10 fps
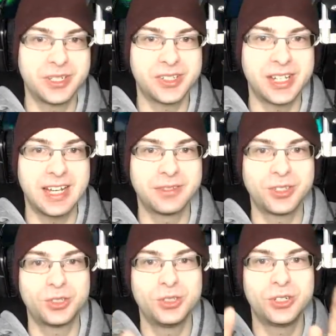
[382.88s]
because I have the
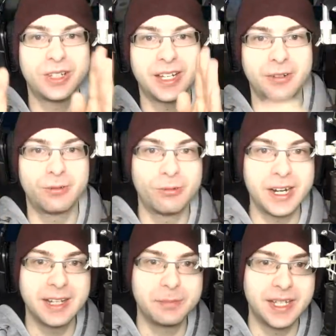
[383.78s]
studio light
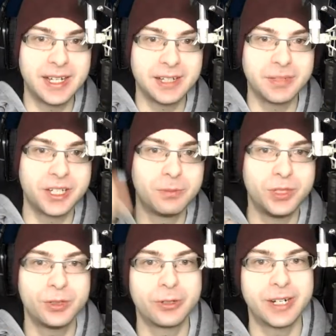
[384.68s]
right behind my
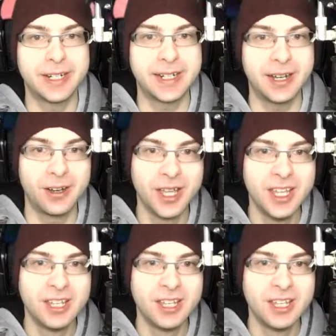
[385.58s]
computer right now,